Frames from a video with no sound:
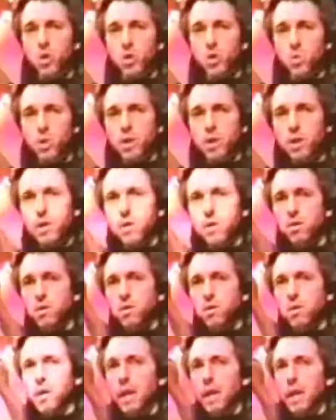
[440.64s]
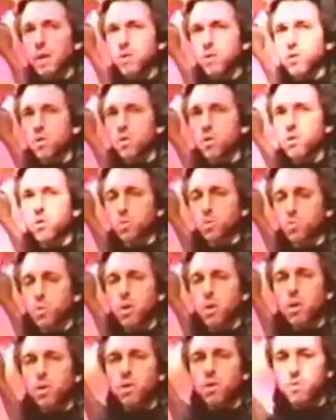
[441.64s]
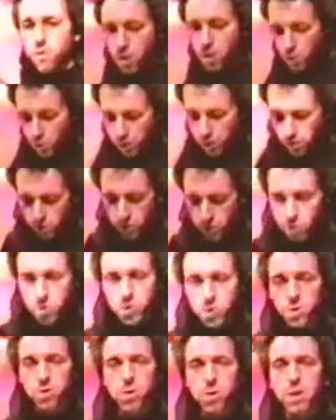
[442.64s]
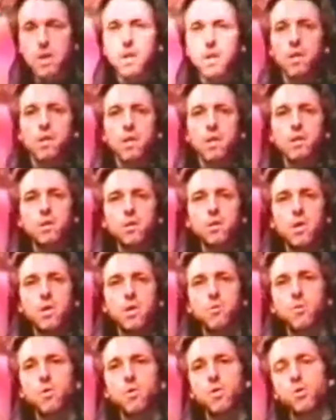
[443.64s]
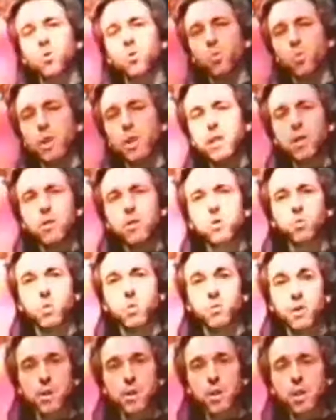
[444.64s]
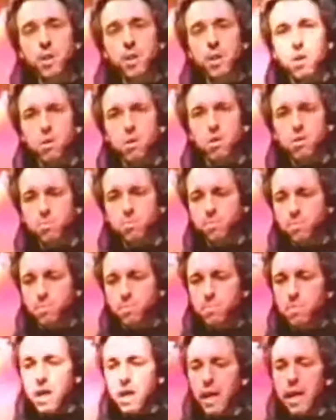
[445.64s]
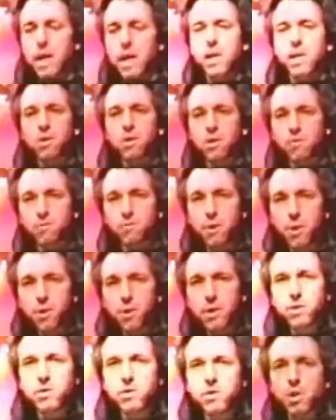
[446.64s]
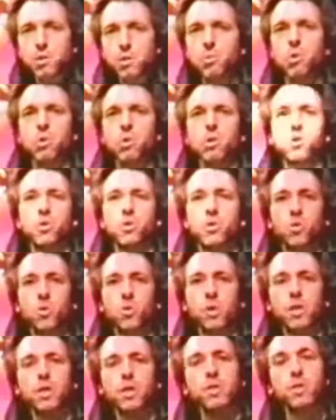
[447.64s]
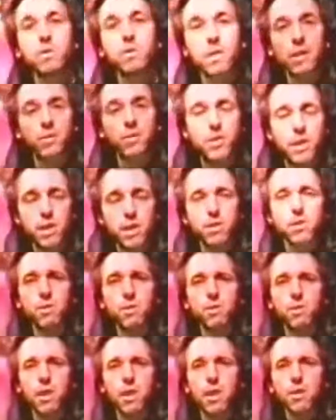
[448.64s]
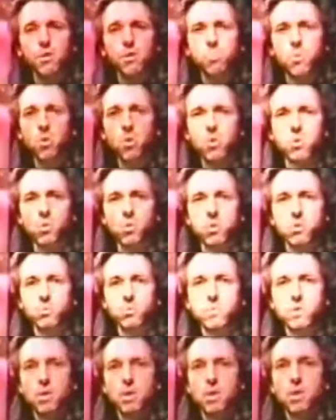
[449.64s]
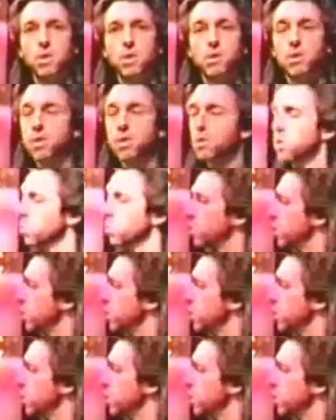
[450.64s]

took readings, and to the surprise of our researchers, they discovered that the readings were very low and very similar to the readings that they had taken at the South Pole. So they said,